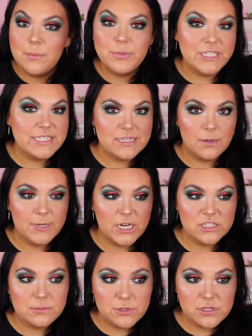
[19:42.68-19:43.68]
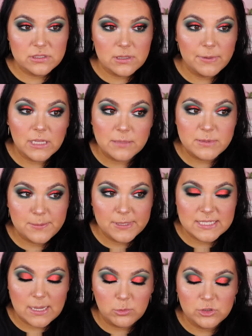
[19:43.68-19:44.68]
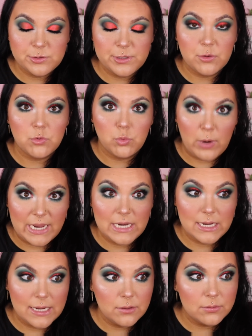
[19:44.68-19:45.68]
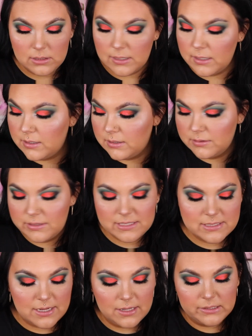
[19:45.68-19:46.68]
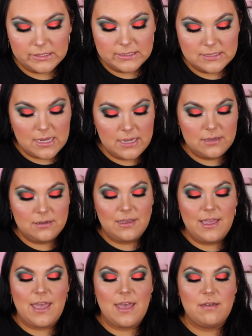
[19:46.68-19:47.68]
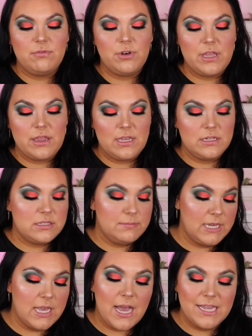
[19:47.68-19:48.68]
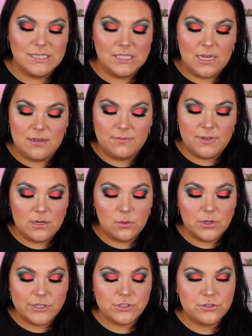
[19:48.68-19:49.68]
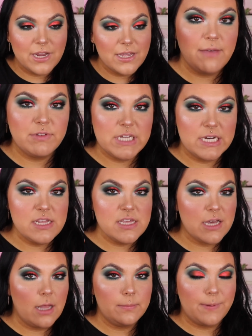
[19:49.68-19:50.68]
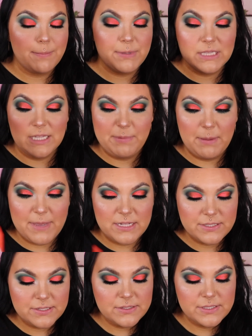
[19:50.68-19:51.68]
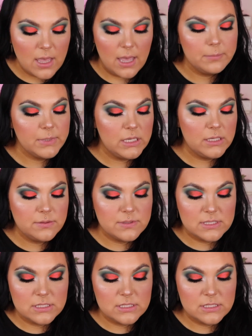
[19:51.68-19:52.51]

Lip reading: please tell me not to put this on my lips because I will do it right now. Y'all, this color is like everything to me. I love an orange red. I have a ton of the ColourPop lippy pencils. I'm gonna use the